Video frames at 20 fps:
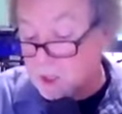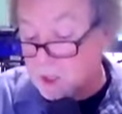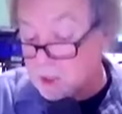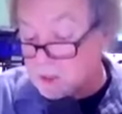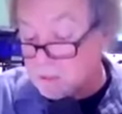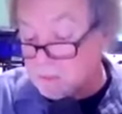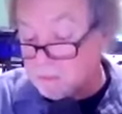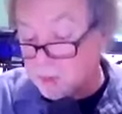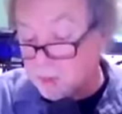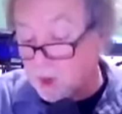
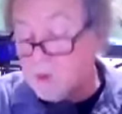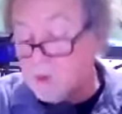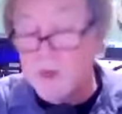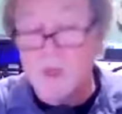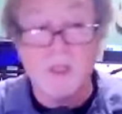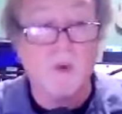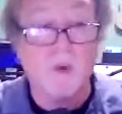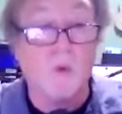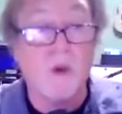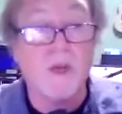Blowin'
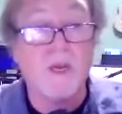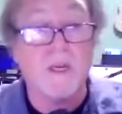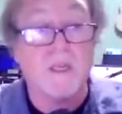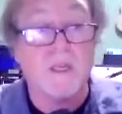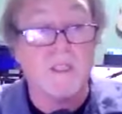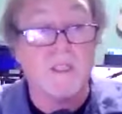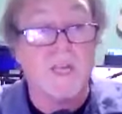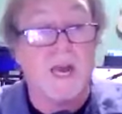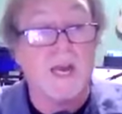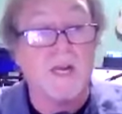in the Wind
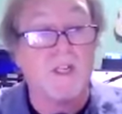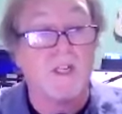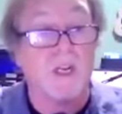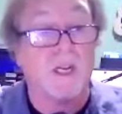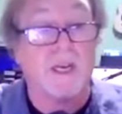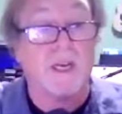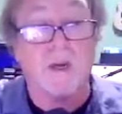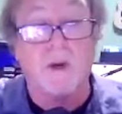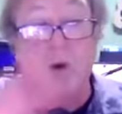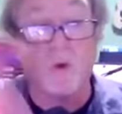is
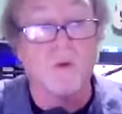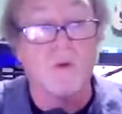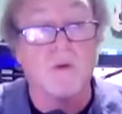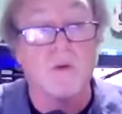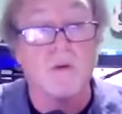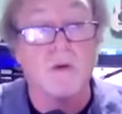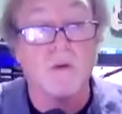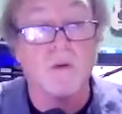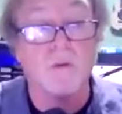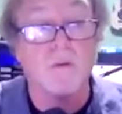actually an
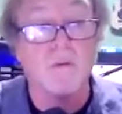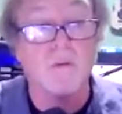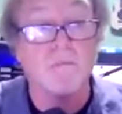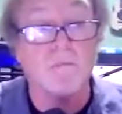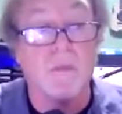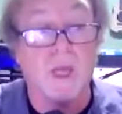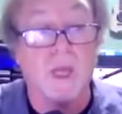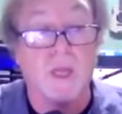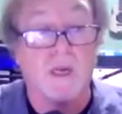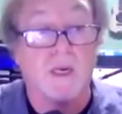older
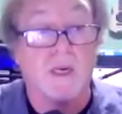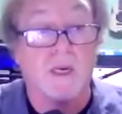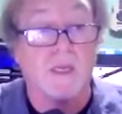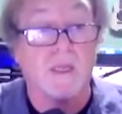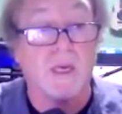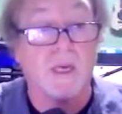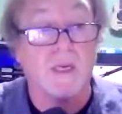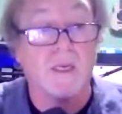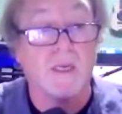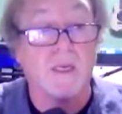melody
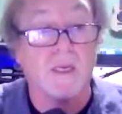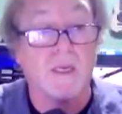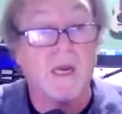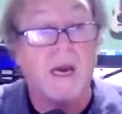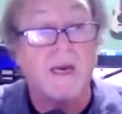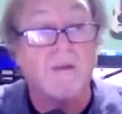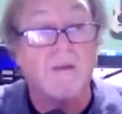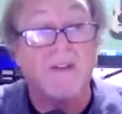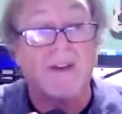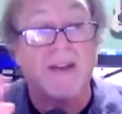that he
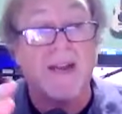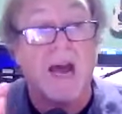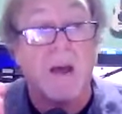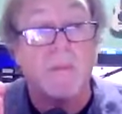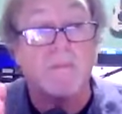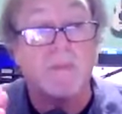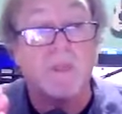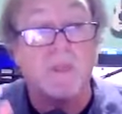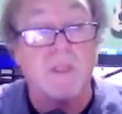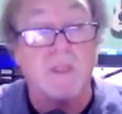kind of
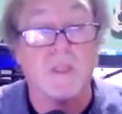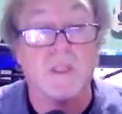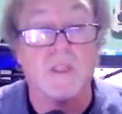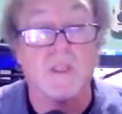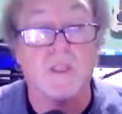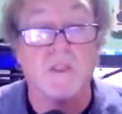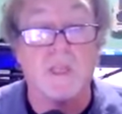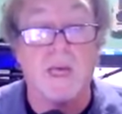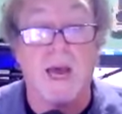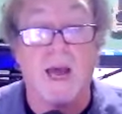adapted
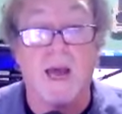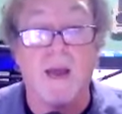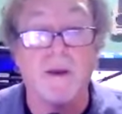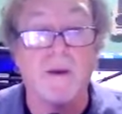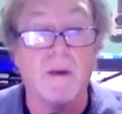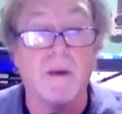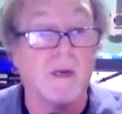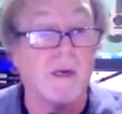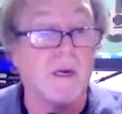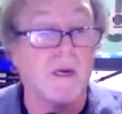to that.
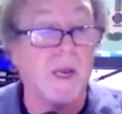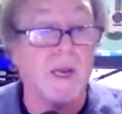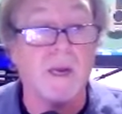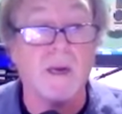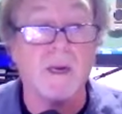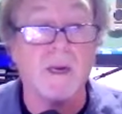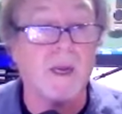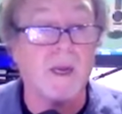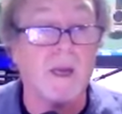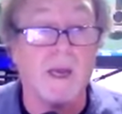
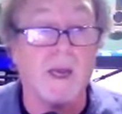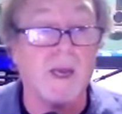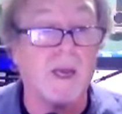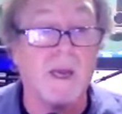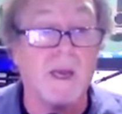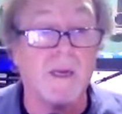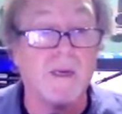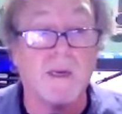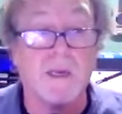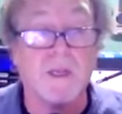
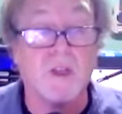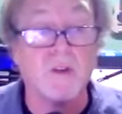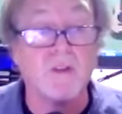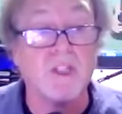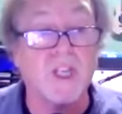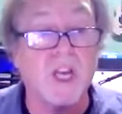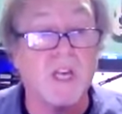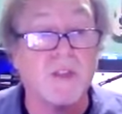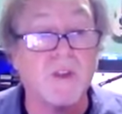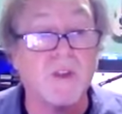And
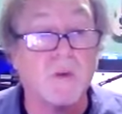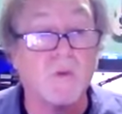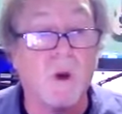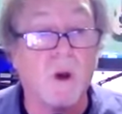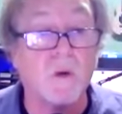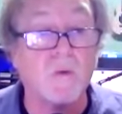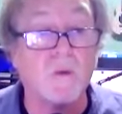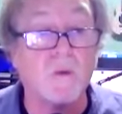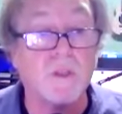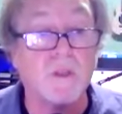there's nothing
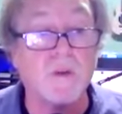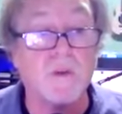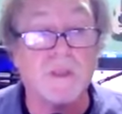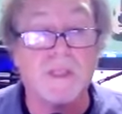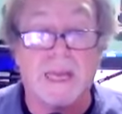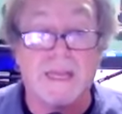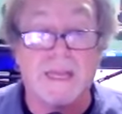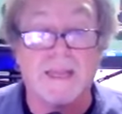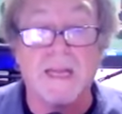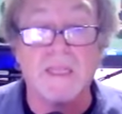wrong with doing
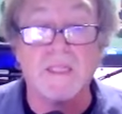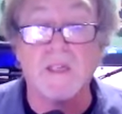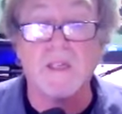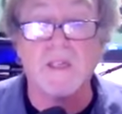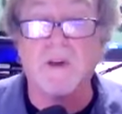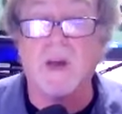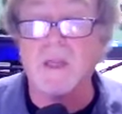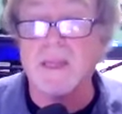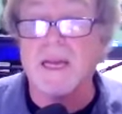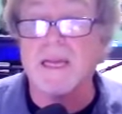that. That's
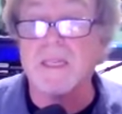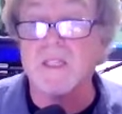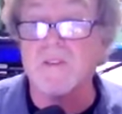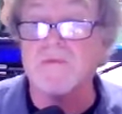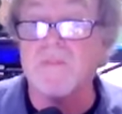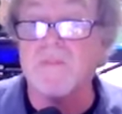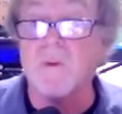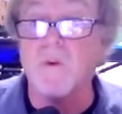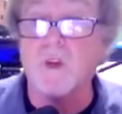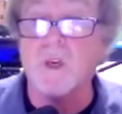a
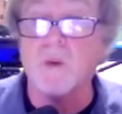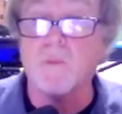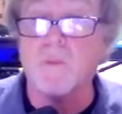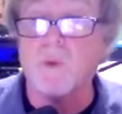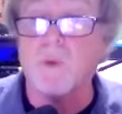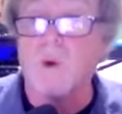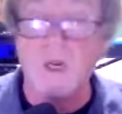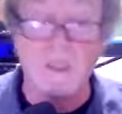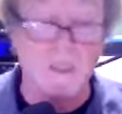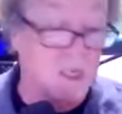folky
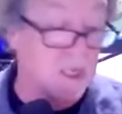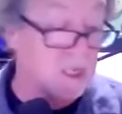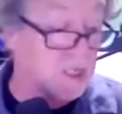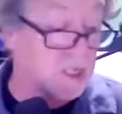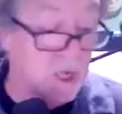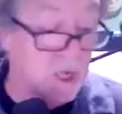process.